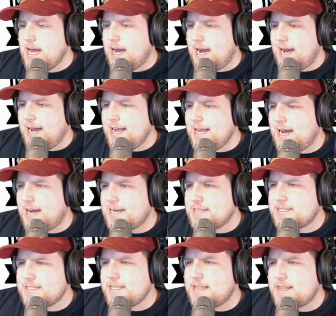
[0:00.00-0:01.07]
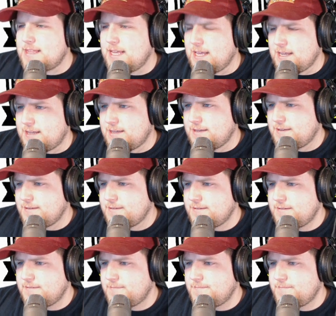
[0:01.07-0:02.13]
I honestly think
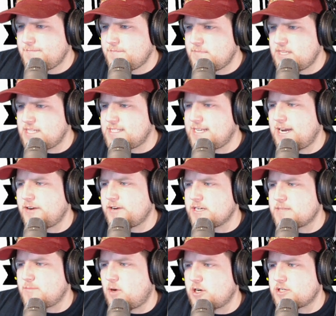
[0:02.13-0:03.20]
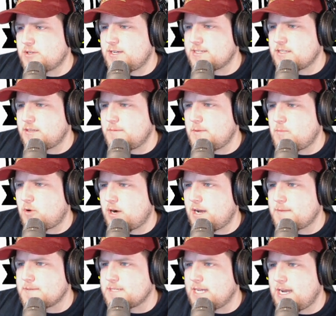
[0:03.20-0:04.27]
that Terrence Marshall has a little bit more
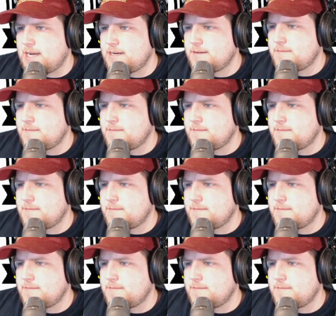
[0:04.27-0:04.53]
upside.